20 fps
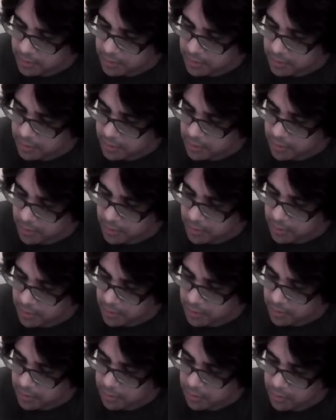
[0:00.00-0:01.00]

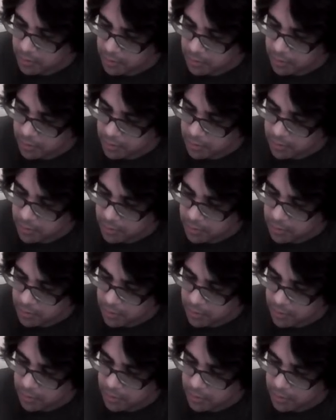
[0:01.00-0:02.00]

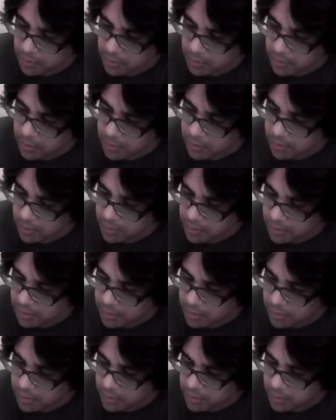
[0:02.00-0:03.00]

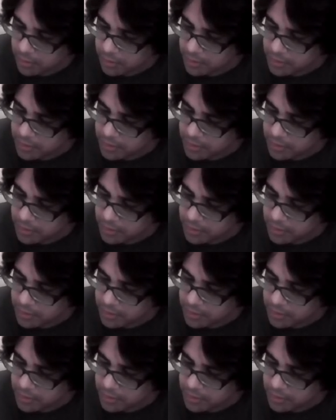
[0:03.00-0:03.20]
(no one is talking)